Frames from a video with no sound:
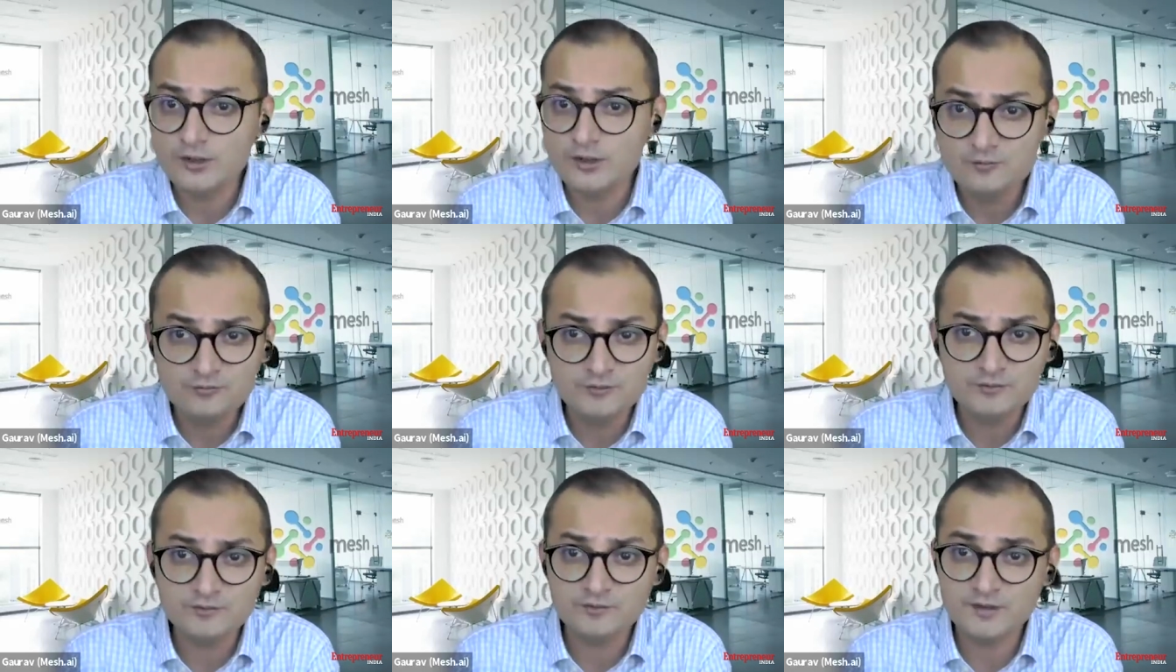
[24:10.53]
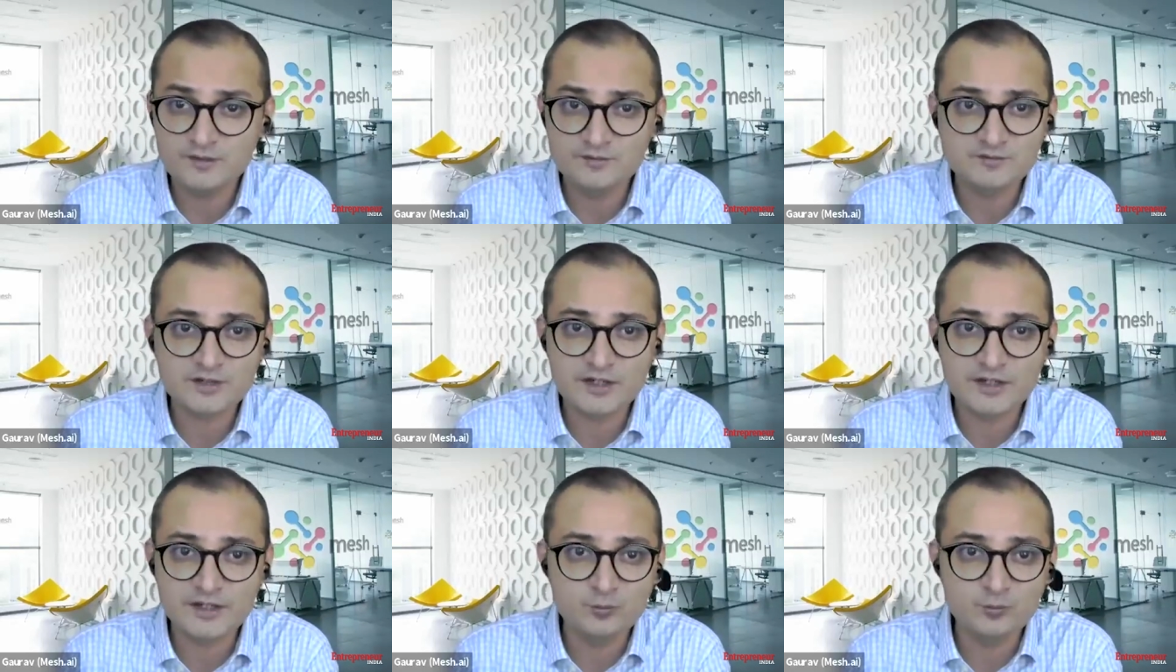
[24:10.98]
or
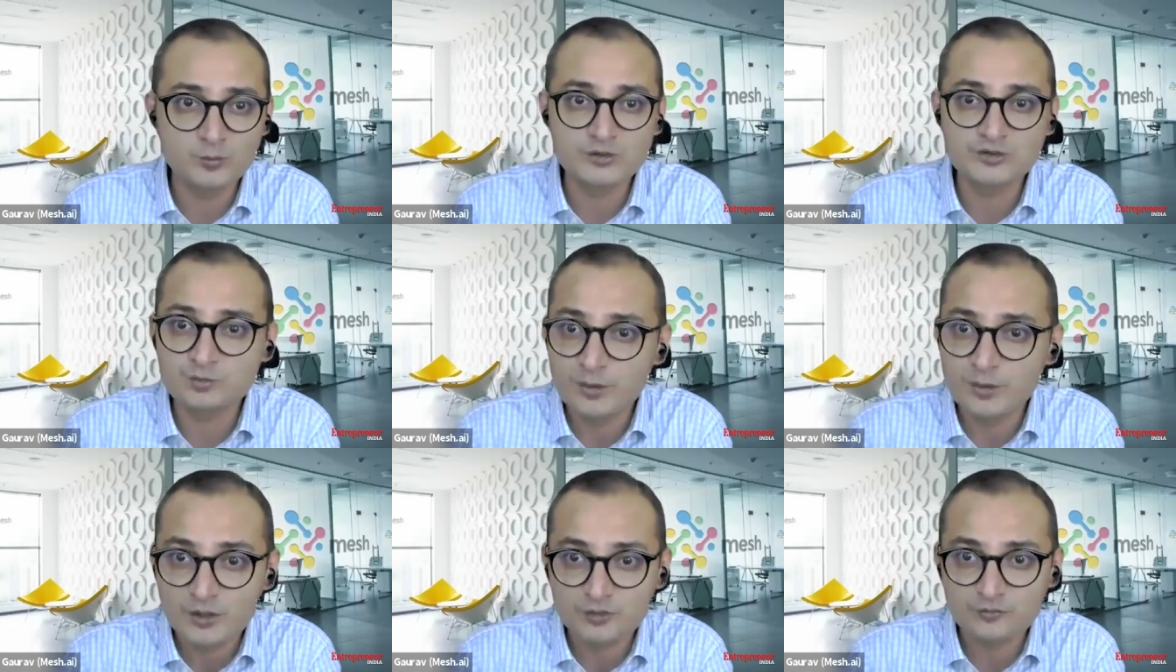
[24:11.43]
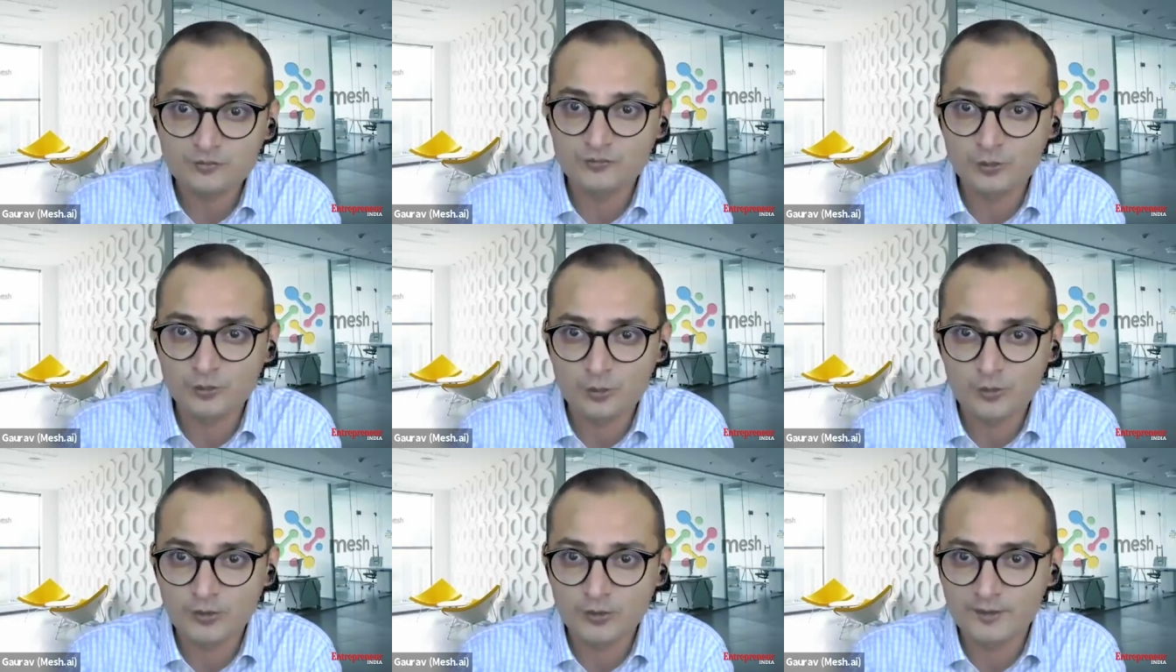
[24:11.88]
even things like which
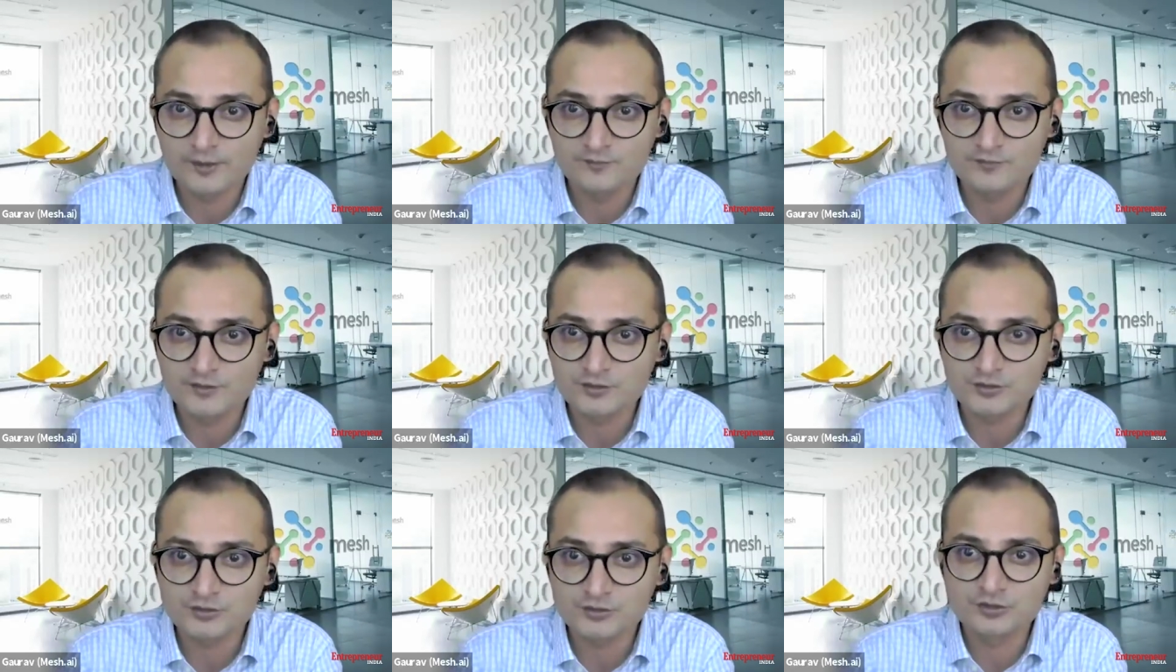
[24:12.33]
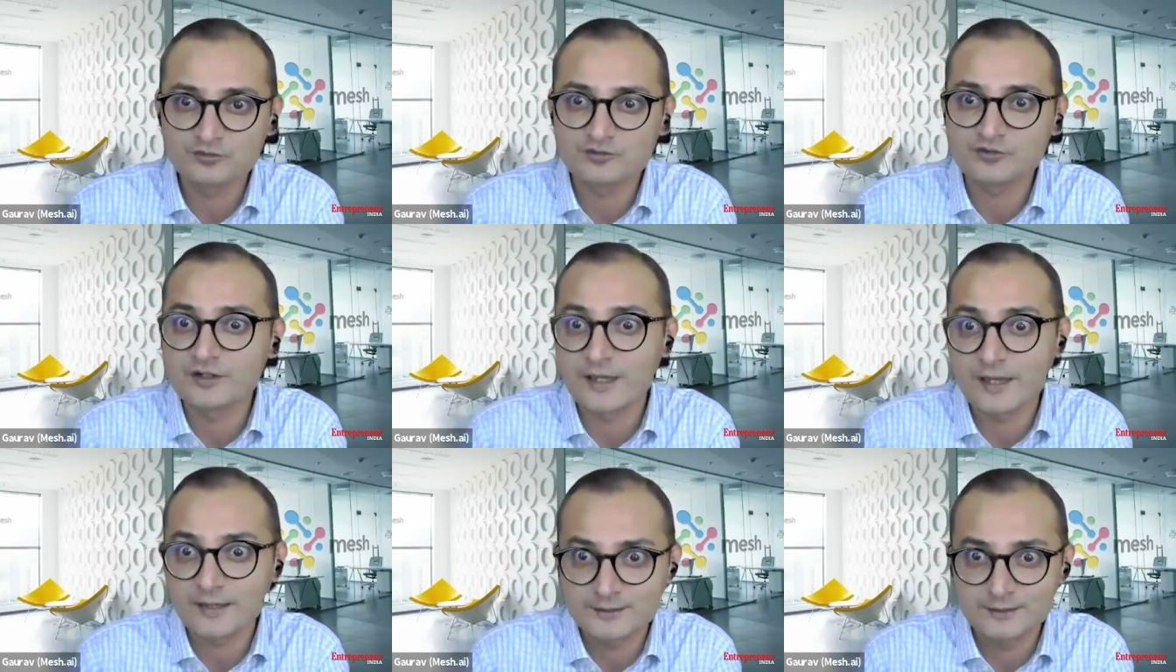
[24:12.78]
part of your
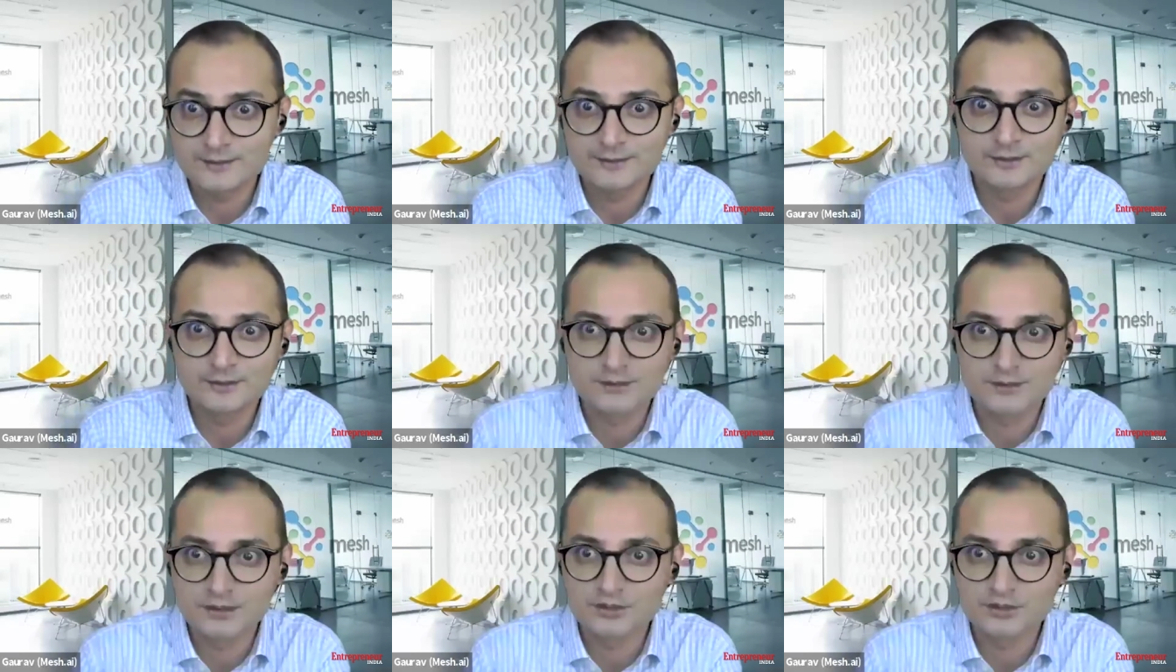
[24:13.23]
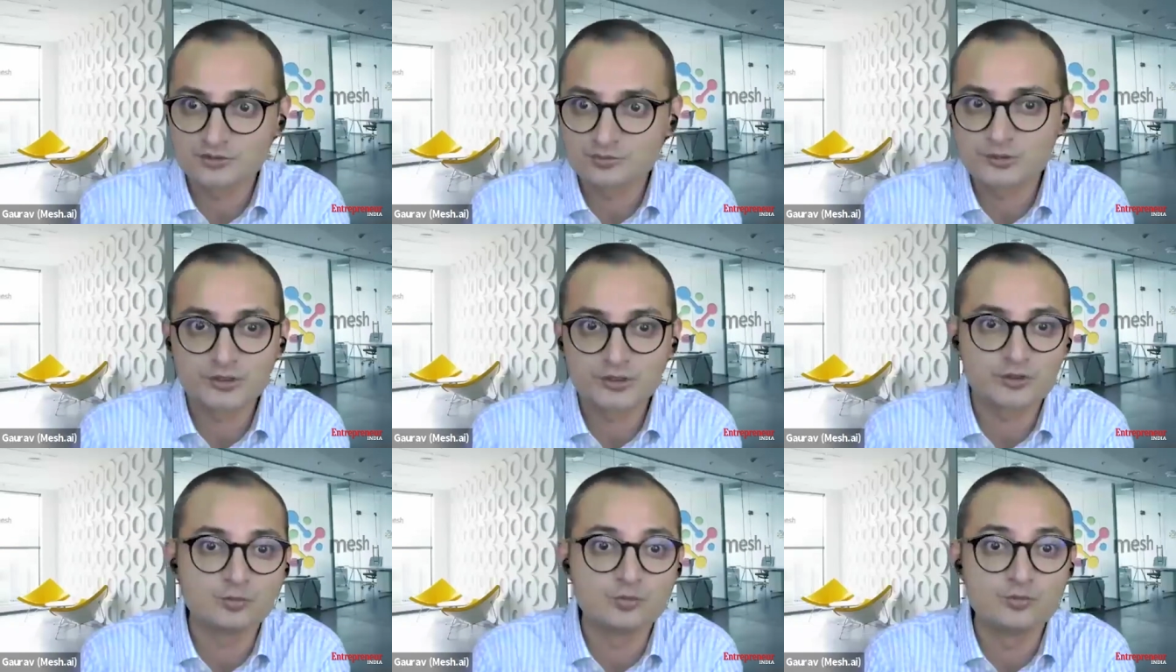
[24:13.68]
organization is lacking in
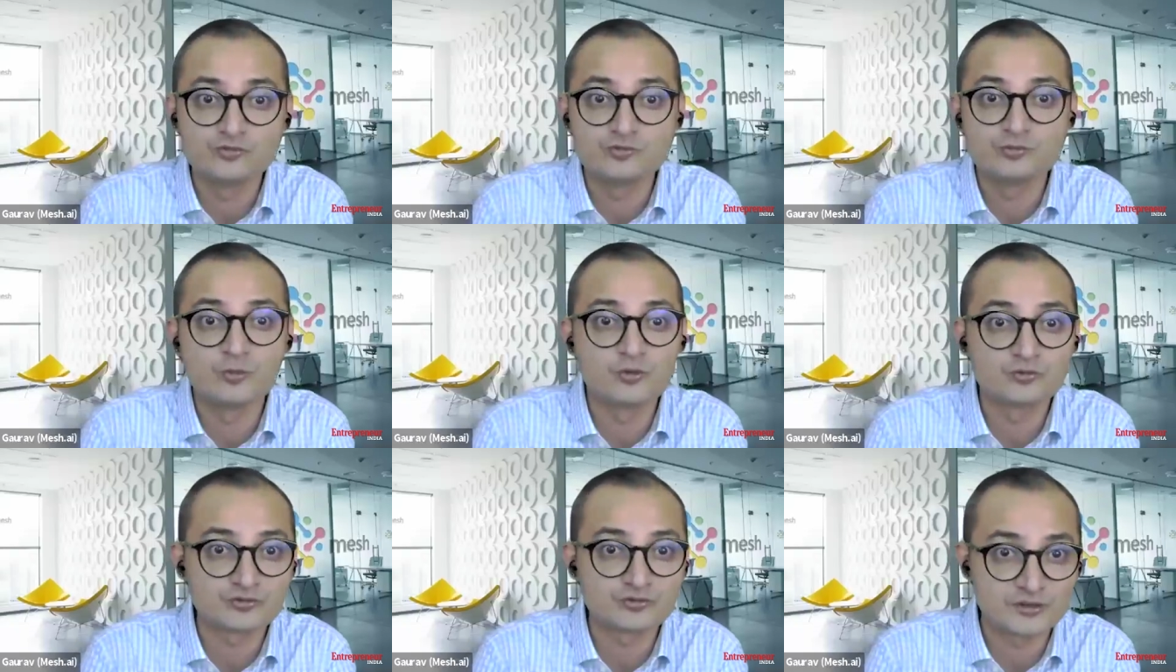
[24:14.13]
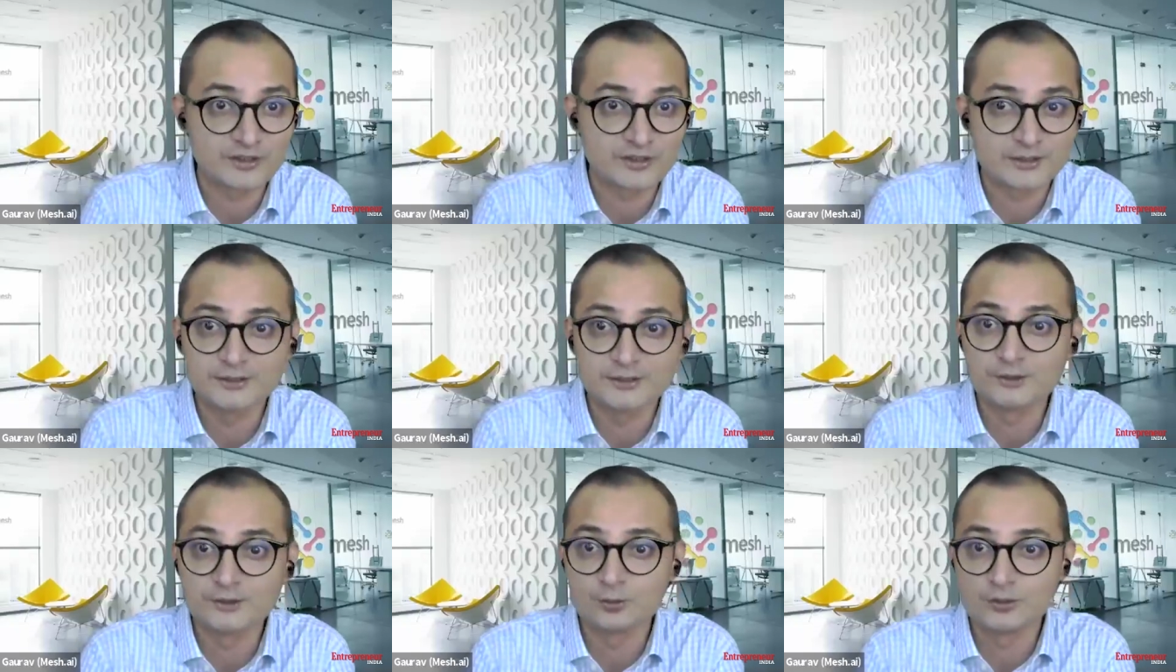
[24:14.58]
engagement and who's
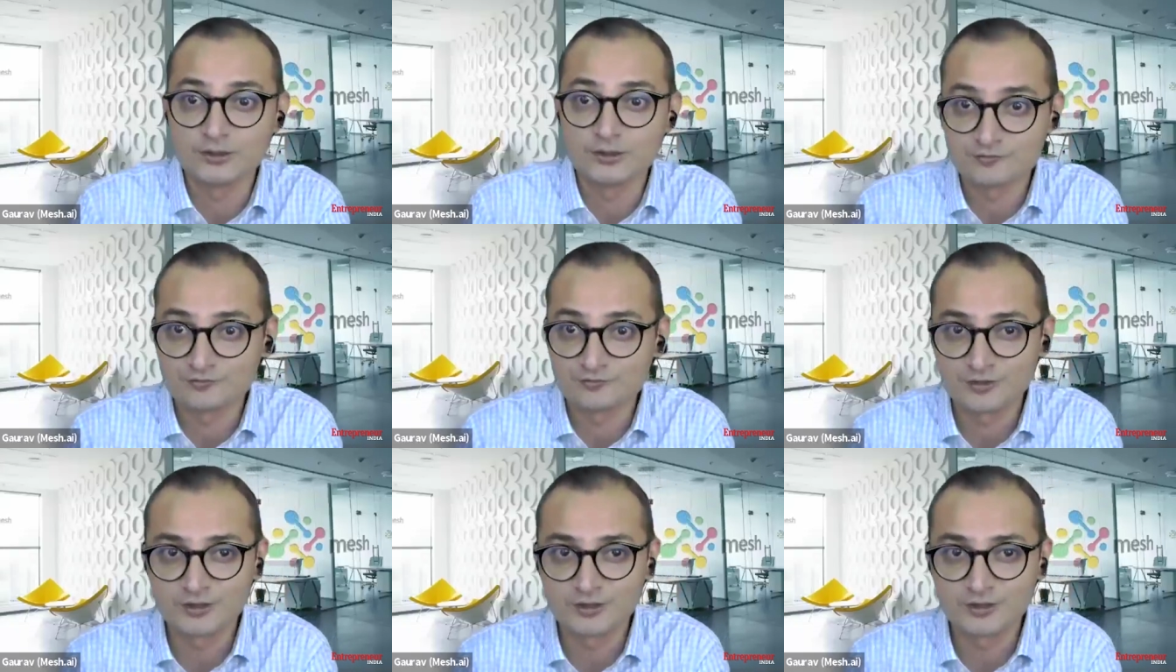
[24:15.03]
most likely to